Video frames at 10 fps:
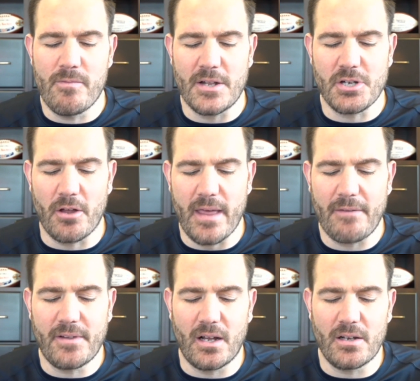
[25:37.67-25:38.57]
That's all
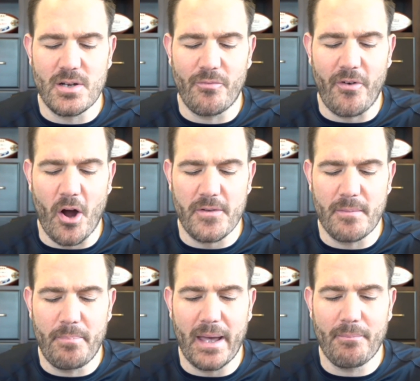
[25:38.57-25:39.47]
they've done so far.
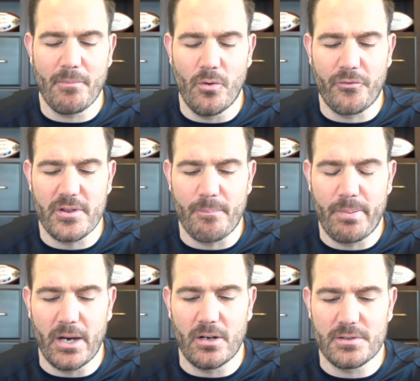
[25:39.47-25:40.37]
The big move for the
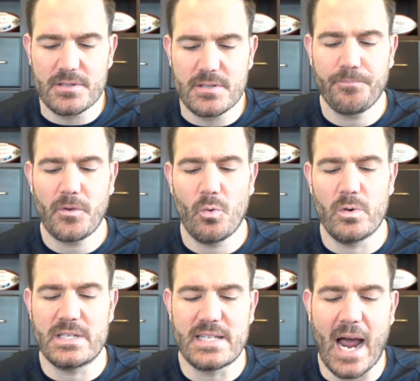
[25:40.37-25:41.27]
Bills
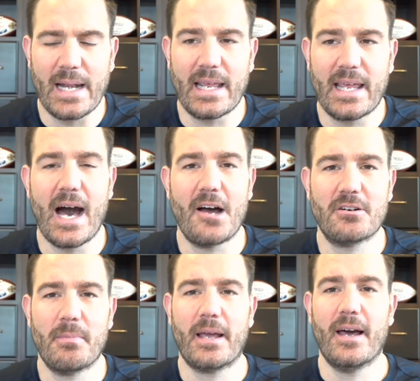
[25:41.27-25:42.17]
was signing
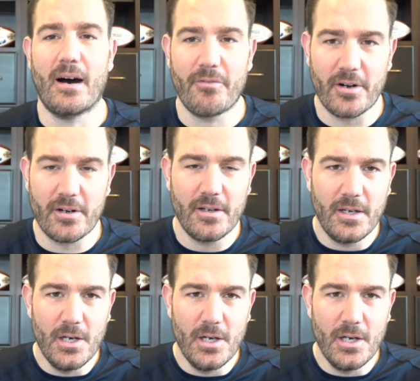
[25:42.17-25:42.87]
Connor McGovern,